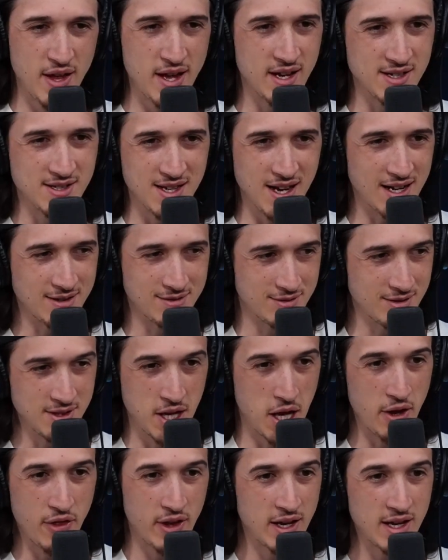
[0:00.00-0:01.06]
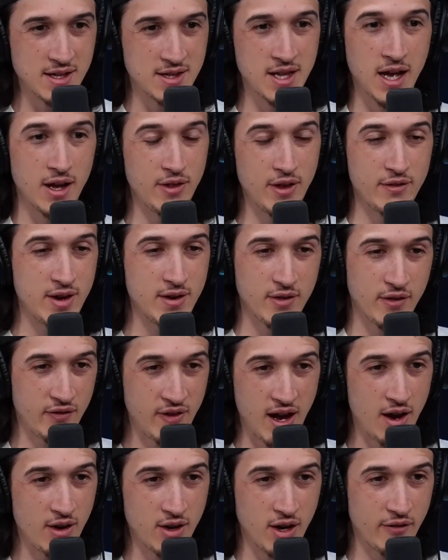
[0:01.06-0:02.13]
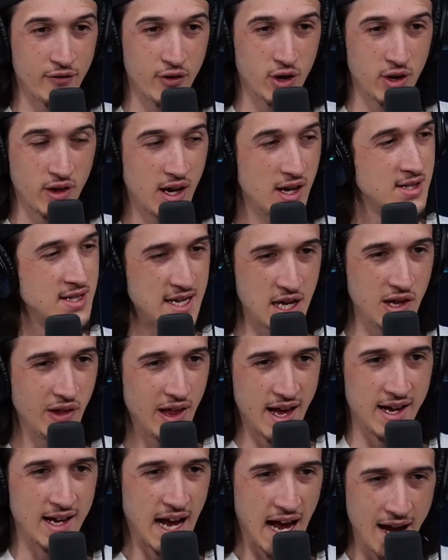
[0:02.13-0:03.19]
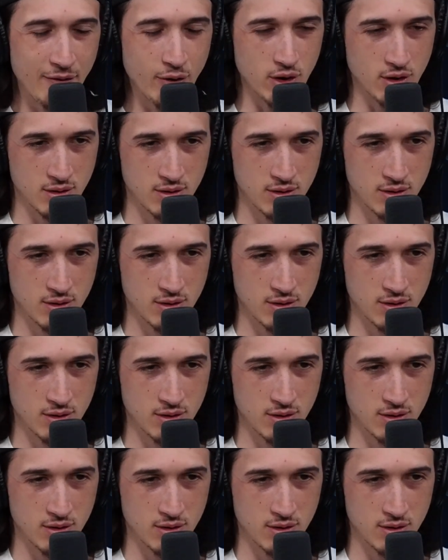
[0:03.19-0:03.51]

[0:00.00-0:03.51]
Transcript: Is like they've never found a fertilized eel egg ever.